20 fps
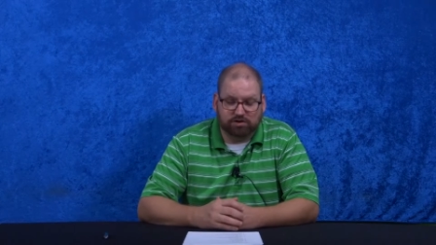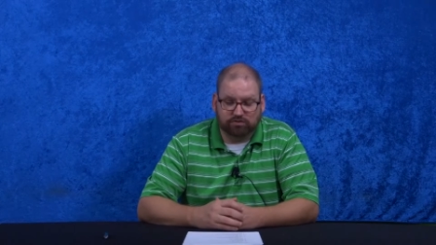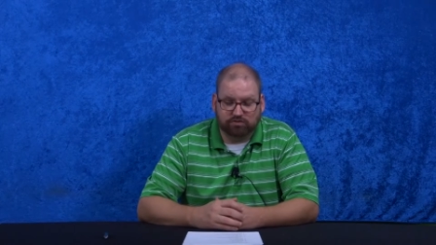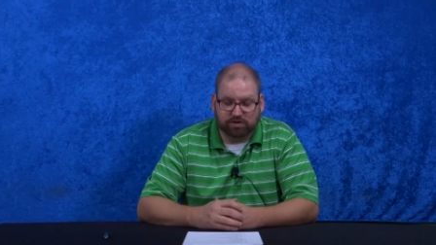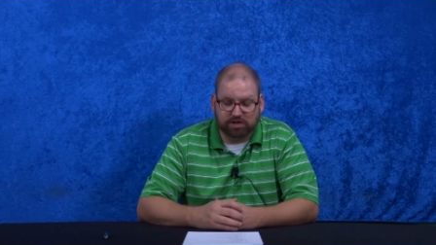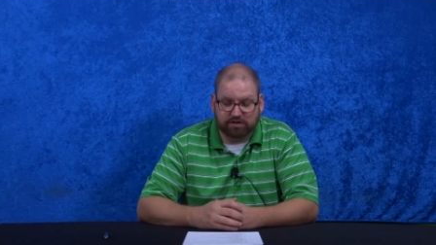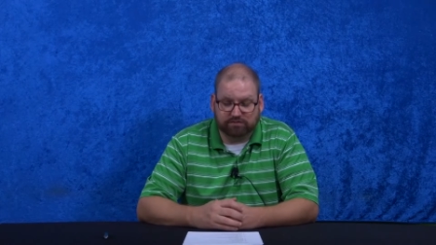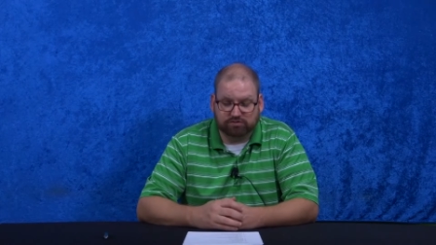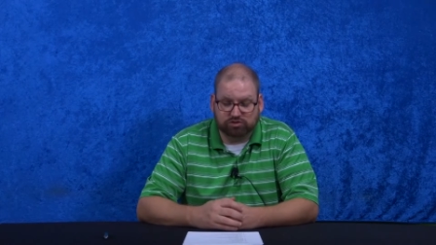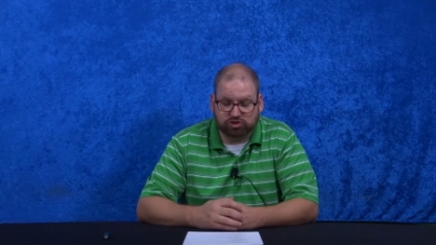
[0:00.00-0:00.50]
And
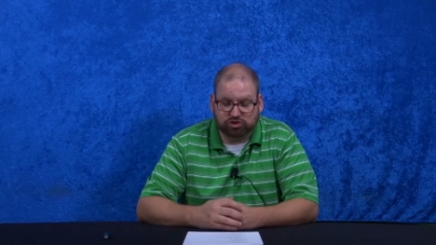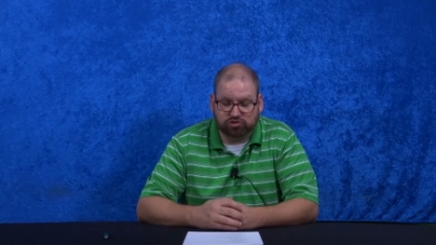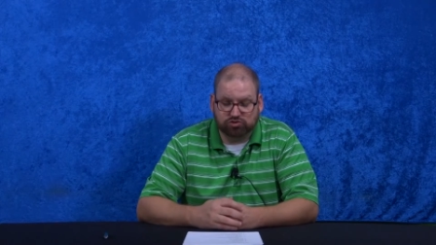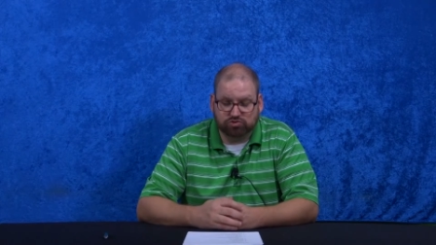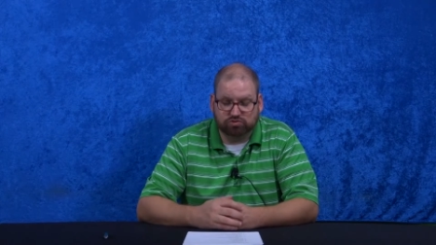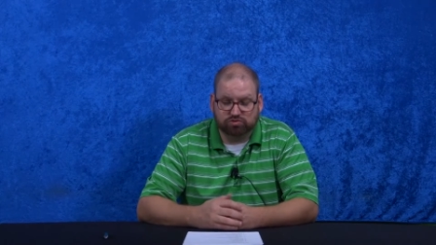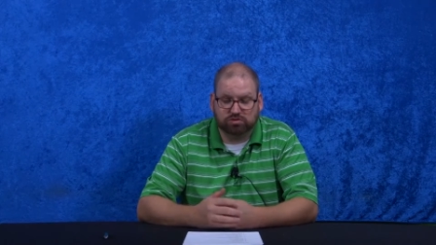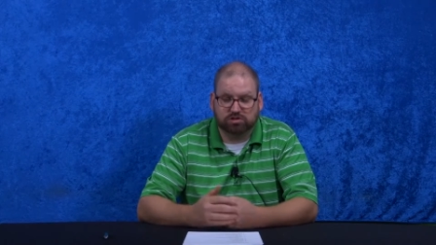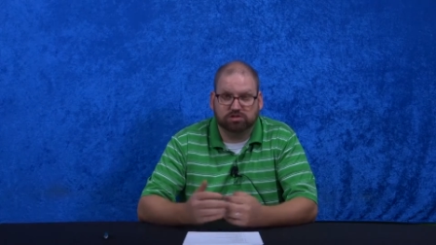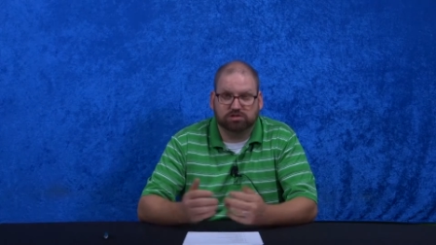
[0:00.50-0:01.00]
we have
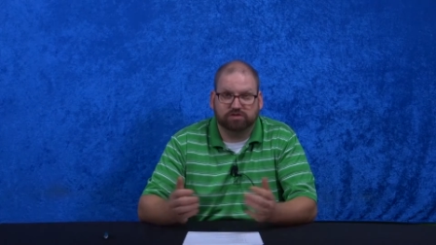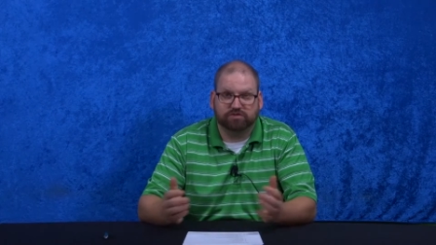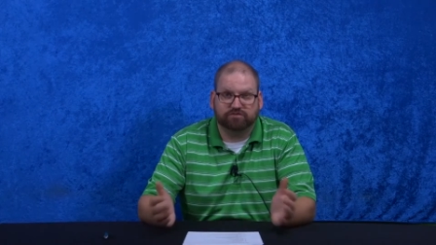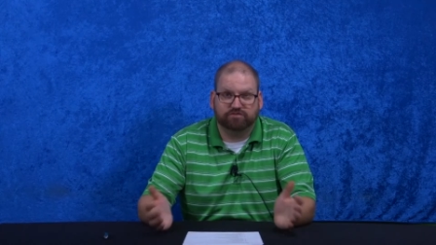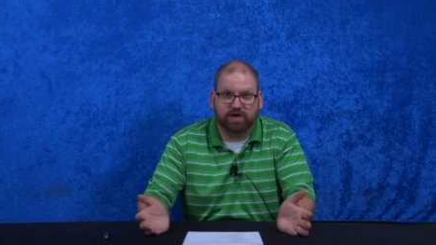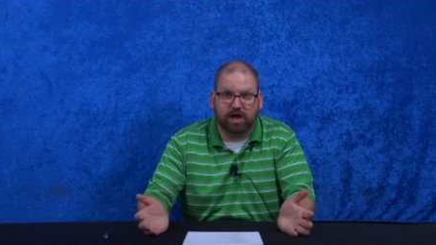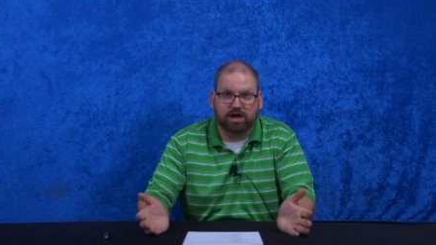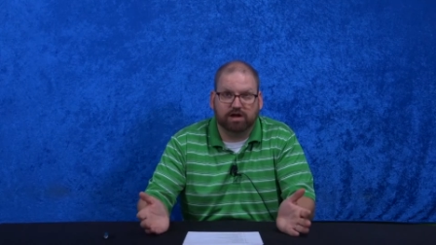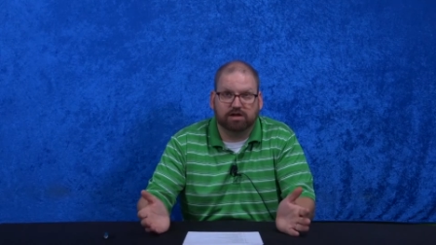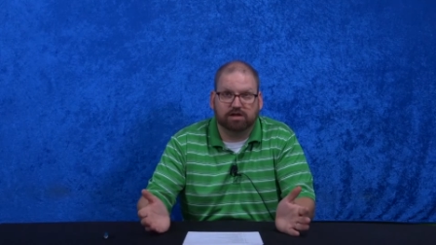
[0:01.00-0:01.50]
two
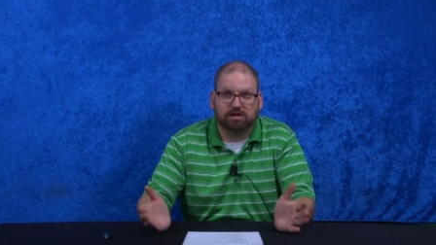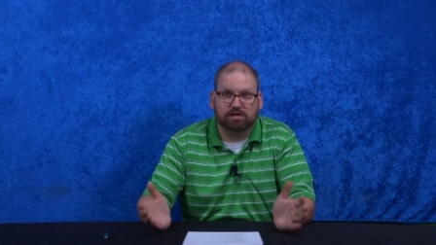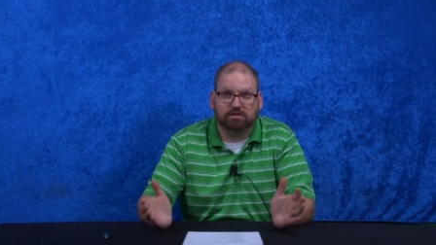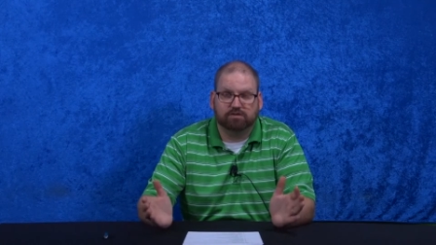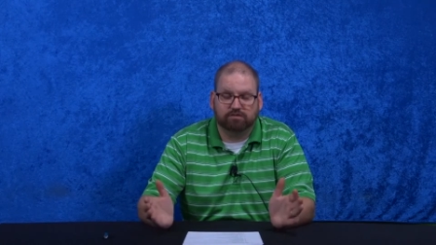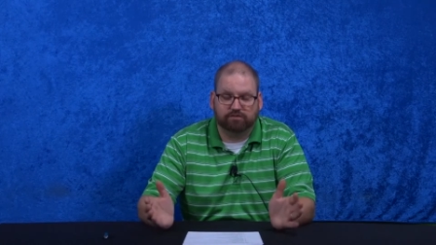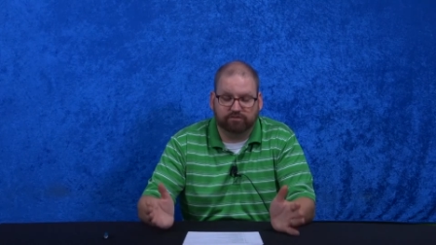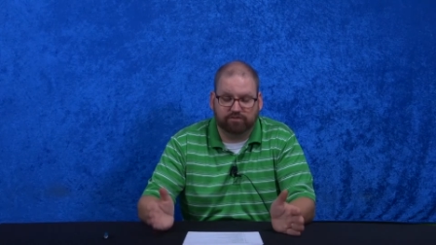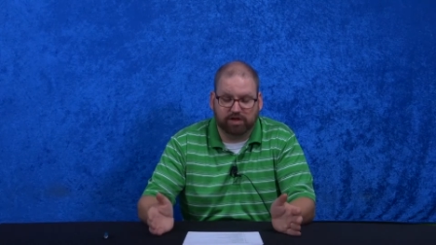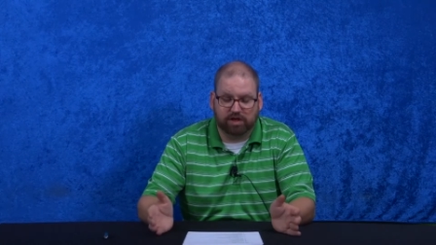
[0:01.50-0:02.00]

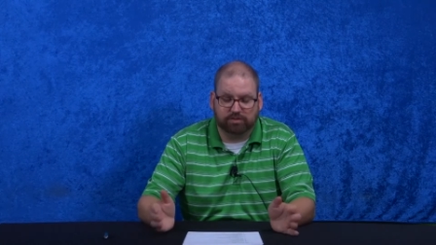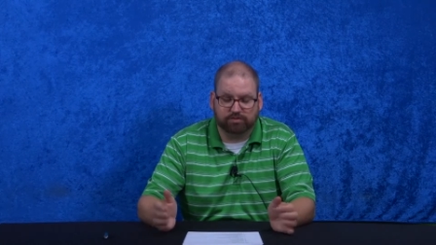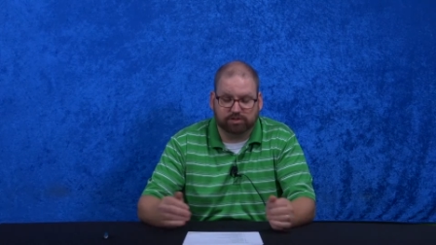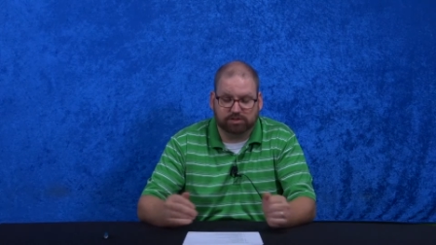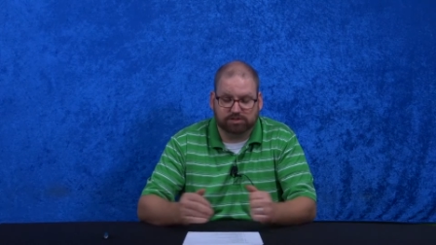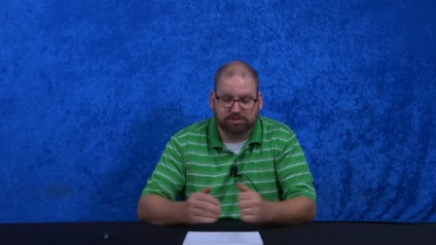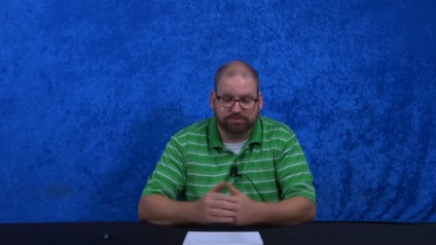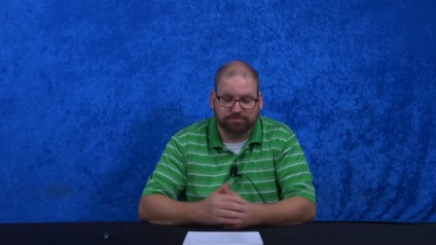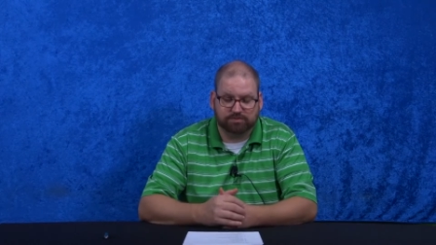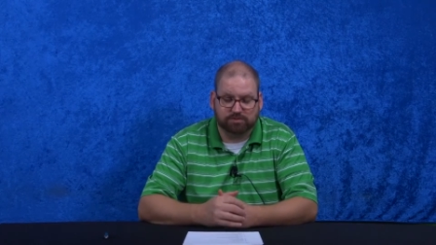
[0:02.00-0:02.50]
dividing
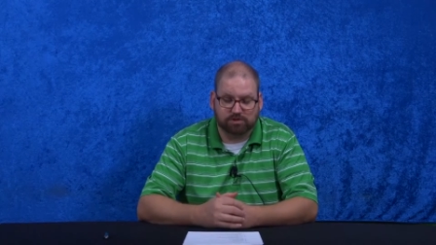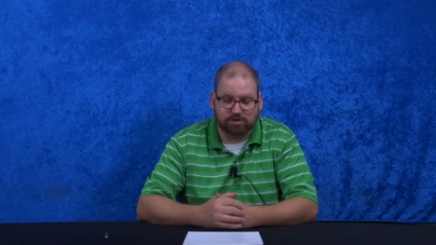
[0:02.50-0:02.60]
families.